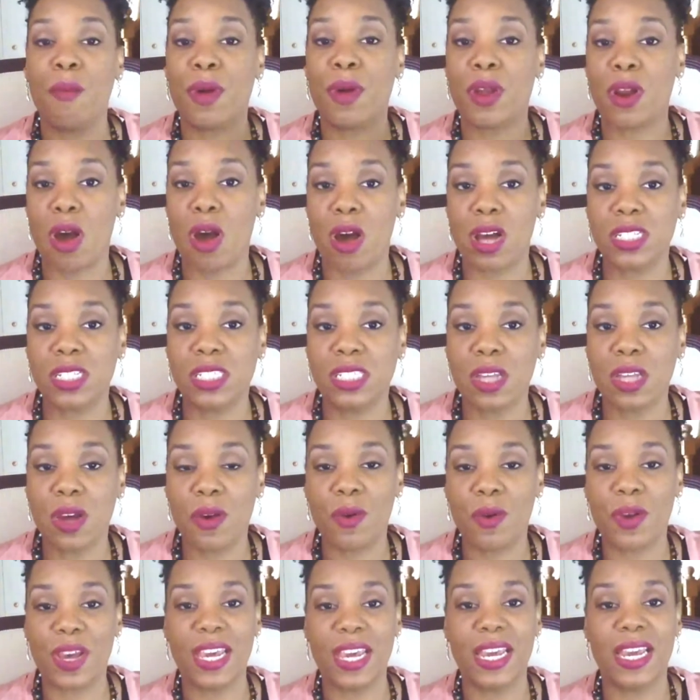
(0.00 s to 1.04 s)
but
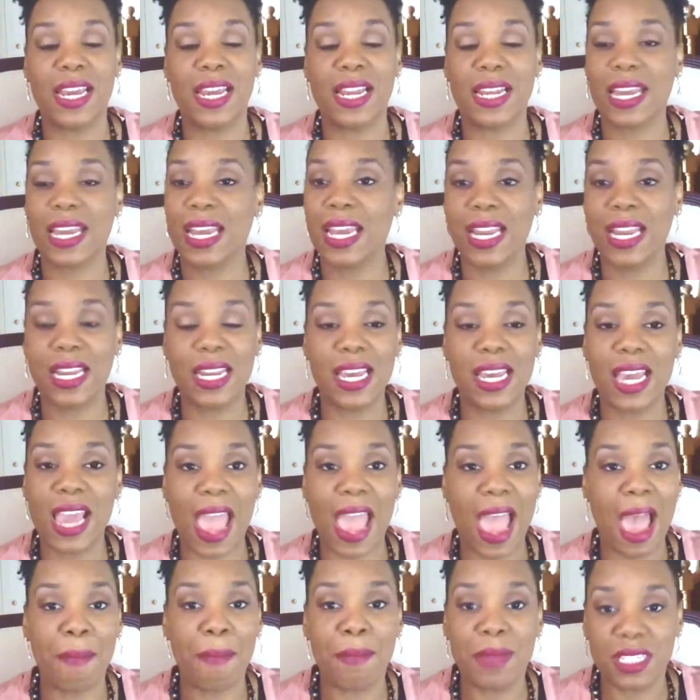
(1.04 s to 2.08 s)
also in
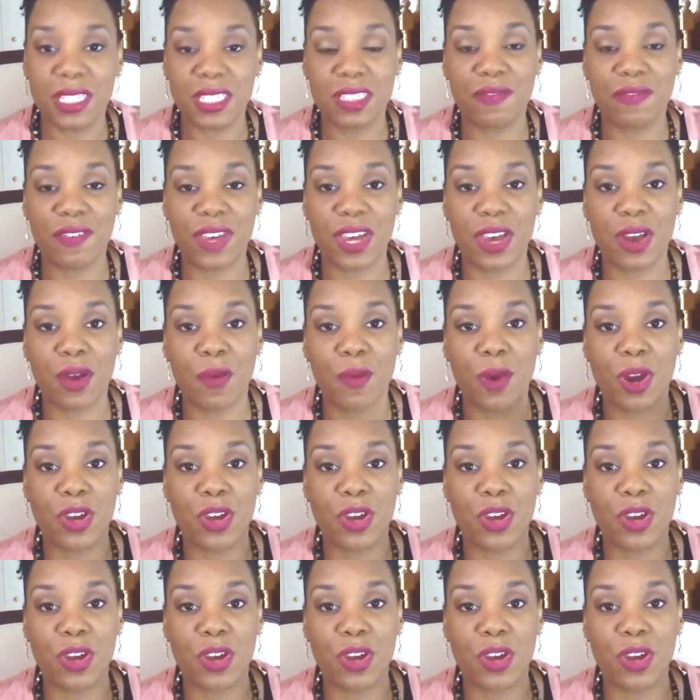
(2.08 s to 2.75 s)
any atmosphere